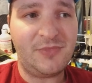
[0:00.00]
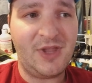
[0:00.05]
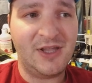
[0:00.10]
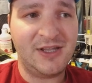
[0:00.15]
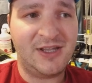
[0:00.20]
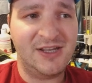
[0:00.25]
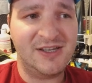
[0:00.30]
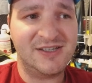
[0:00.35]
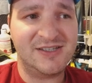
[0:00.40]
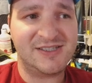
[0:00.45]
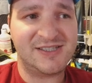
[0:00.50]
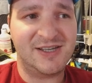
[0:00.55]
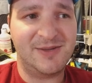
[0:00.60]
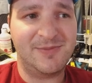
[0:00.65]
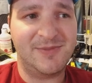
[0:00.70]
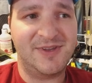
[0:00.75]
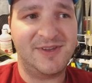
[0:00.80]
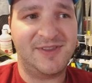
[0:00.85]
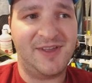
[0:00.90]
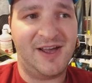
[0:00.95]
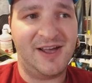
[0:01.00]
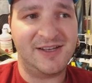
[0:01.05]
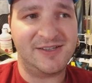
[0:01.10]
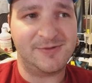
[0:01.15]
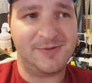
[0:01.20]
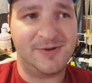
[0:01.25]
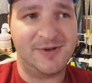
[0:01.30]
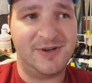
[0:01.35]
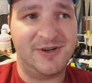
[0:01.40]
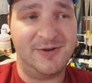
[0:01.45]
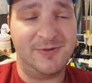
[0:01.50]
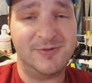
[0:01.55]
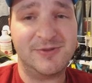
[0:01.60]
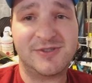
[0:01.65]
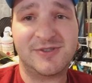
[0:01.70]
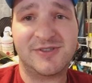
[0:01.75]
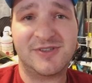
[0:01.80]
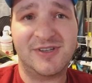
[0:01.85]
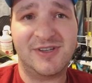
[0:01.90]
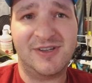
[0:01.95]
of some of the thoughts were it
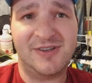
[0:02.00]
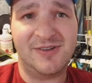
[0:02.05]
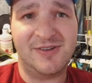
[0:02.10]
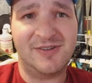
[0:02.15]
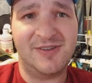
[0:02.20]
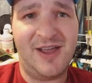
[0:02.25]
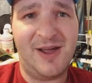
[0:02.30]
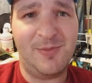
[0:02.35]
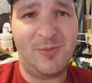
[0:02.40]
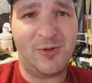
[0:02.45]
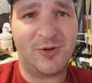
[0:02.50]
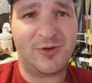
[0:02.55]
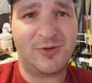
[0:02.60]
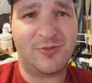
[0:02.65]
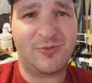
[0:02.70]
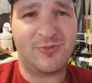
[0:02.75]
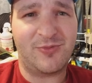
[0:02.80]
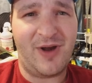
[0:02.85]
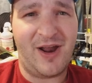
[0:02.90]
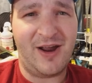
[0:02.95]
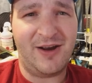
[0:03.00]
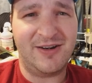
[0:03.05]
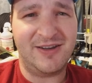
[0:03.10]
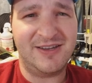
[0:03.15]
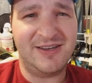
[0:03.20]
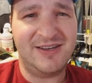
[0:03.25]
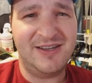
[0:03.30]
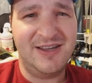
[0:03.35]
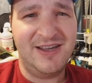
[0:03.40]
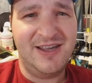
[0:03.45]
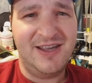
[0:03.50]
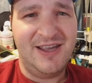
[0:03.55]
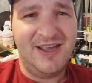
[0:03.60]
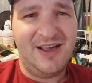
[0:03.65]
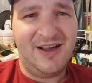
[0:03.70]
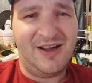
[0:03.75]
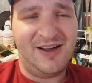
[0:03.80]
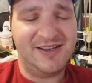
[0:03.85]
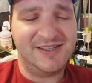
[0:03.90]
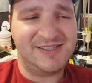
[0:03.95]
was a lot more crowded
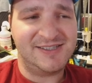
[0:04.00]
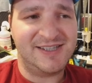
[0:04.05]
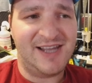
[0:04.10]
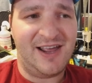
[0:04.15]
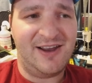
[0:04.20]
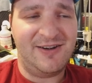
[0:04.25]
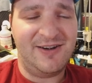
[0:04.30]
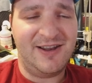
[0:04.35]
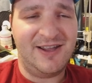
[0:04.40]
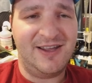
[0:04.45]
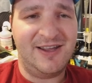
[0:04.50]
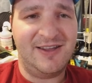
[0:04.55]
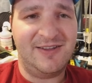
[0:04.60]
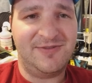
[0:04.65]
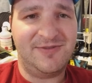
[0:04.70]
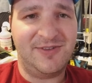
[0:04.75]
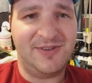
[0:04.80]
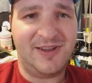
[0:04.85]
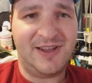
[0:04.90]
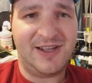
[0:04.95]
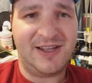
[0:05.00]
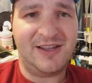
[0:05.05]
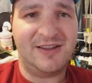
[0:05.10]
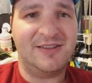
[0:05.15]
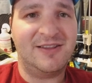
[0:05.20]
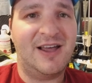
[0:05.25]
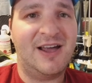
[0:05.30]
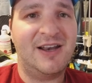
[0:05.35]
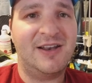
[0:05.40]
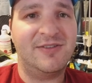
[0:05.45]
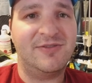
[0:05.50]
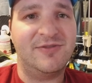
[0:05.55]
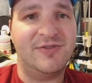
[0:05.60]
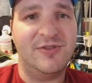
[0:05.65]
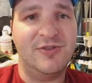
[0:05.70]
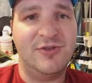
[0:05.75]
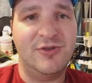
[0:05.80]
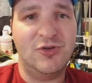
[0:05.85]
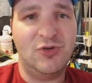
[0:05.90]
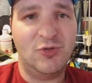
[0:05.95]
on Saturday. I feel like a lot of
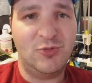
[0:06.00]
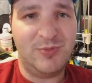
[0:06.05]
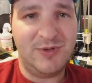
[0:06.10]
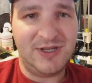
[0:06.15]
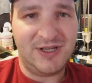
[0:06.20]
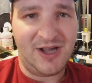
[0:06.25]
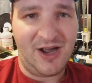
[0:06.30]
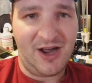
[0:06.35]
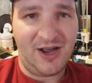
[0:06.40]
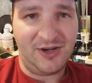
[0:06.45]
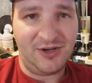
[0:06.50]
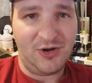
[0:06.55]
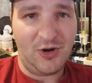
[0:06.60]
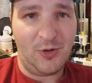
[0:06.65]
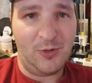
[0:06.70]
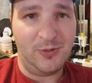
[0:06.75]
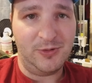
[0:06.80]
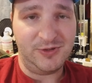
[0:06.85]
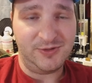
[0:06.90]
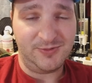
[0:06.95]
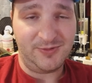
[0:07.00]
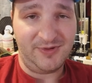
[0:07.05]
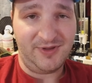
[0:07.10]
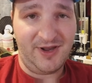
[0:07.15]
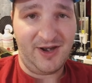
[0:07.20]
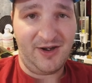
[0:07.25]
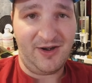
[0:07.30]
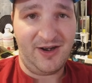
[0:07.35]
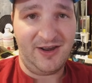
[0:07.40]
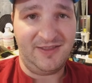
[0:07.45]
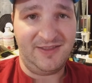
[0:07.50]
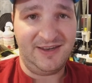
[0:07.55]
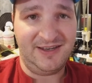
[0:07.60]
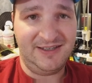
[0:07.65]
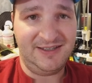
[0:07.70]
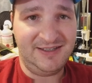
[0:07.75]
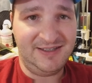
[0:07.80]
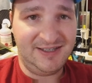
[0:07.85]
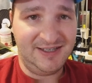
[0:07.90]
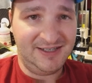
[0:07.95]
newbie con-goers were there, and they
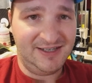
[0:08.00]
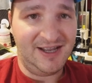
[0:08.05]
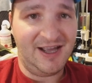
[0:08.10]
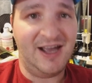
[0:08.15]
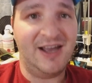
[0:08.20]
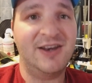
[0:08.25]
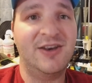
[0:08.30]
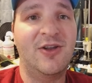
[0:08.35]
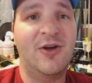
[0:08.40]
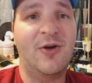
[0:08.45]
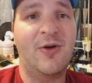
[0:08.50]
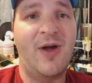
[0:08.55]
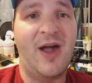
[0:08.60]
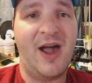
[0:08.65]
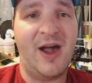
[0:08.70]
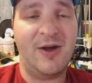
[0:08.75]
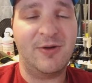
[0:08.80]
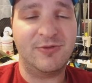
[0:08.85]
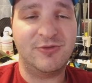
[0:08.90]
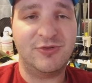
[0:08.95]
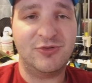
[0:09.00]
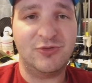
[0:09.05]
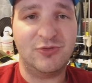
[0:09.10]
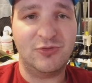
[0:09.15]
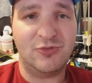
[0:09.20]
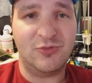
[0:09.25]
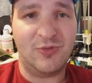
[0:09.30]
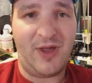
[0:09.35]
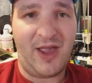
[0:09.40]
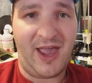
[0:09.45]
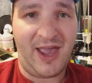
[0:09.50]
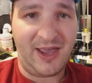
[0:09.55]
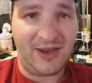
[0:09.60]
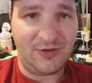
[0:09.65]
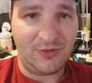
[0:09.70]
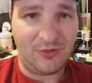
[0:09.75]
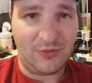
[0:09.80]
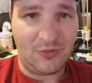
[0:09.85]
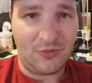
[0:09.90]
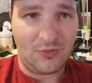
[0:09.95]
did not know how to
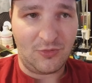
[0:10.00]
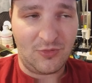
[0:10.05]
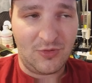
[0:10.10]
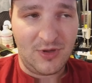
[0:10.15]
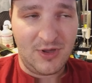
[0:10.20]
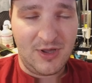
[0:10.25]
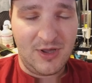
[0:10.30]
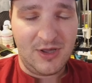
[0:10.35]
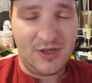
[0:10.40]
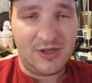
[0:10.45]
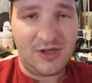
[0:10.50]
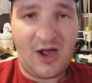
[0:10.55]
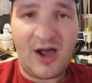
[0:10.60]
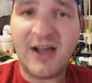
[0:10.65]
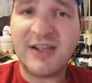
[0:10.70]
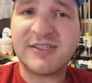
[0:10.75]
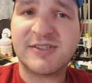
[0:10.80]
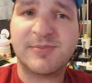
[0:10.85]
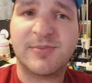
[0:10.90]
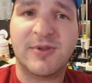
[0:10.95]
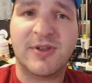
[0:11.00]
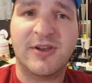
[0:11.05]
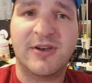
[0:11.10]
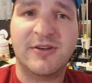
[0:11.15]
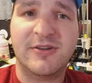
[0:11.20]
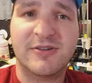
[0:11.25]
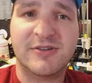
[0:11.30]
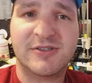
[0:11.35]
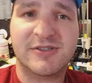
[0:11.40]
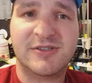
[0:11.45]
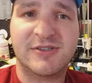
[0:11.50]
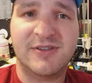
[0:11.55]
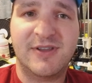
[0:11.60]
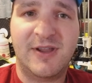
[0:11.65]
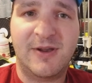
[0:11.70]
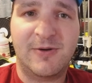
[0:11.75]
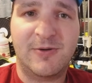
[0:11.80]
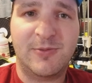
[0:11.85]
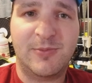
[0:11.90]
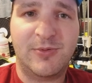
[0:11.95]
handle cosplayers.
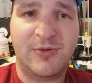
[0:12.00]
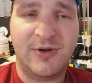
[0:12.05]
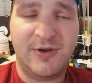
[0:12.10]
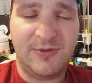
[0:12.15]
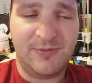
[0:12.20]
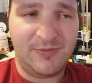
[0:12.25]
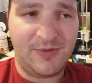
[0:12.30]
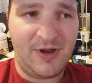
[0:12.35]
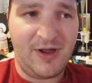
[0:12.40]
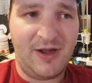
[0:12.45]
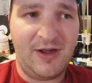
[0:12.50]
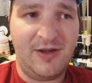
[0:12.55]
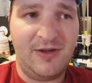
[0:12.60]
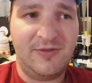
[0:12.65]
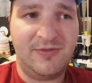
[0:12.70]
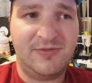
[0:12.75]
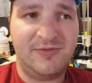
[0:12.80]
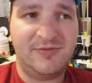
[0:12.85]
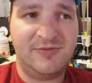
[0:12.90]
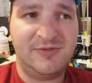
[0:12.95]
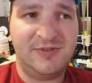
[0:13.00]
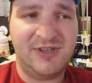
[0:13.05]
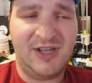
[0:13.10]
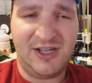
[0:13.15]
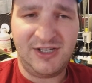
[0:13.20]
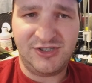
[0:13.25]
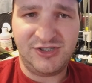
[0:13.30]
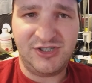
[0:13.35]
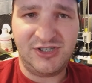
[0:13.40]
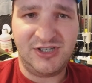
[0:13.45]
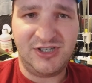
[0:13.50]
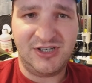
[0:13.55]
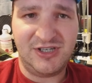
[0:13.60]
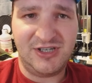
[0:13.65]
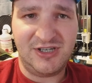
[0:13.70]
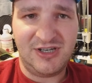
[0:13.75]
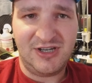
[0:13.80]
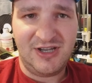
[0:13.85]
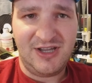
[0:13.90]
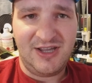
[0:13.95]
They were pretty rough,
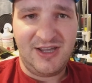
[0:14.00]
touchy,